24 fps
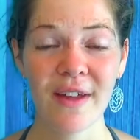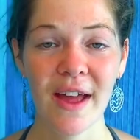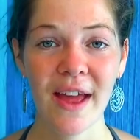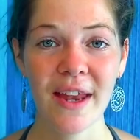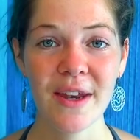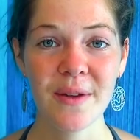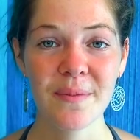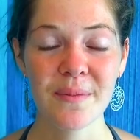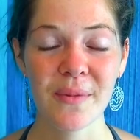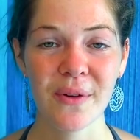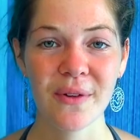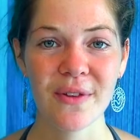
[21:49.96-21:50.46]

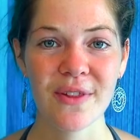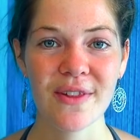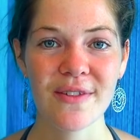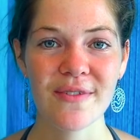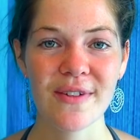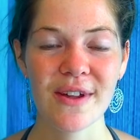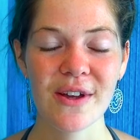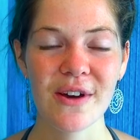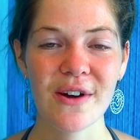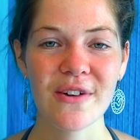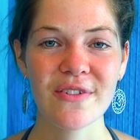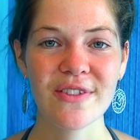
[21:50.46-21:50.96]
animals,
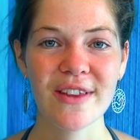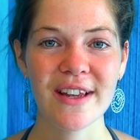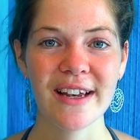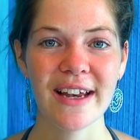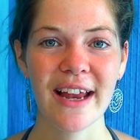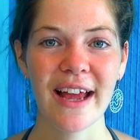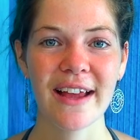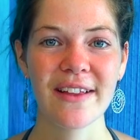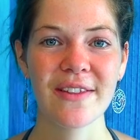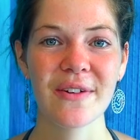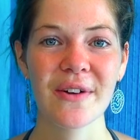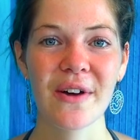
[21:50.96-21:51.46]
we often
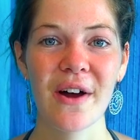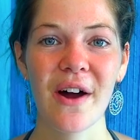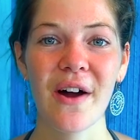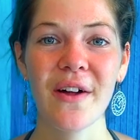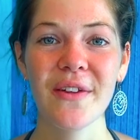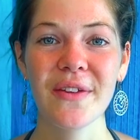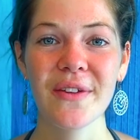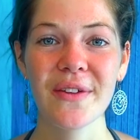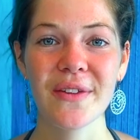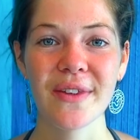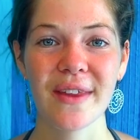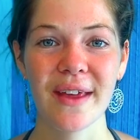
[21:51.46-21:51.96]
like to
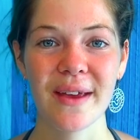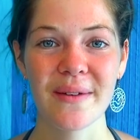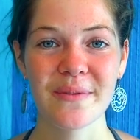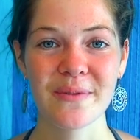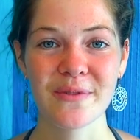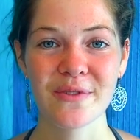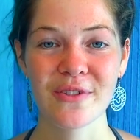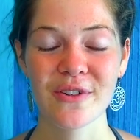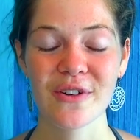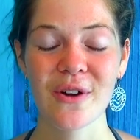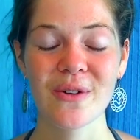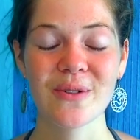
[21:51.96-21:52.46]
cuddle them
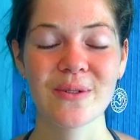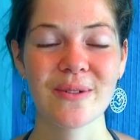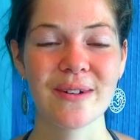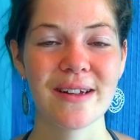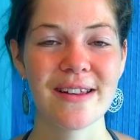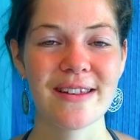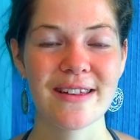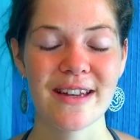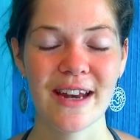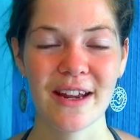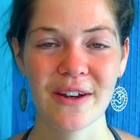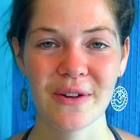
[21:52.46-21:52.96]
for no
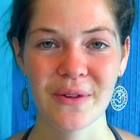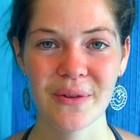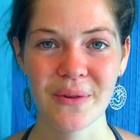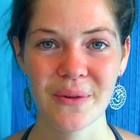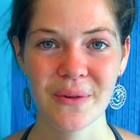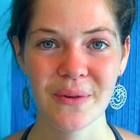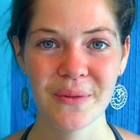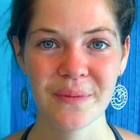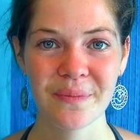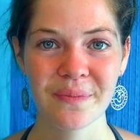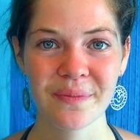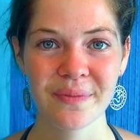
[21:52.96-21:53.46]
reason at
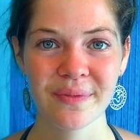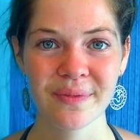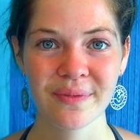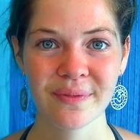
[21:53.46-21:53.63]
all.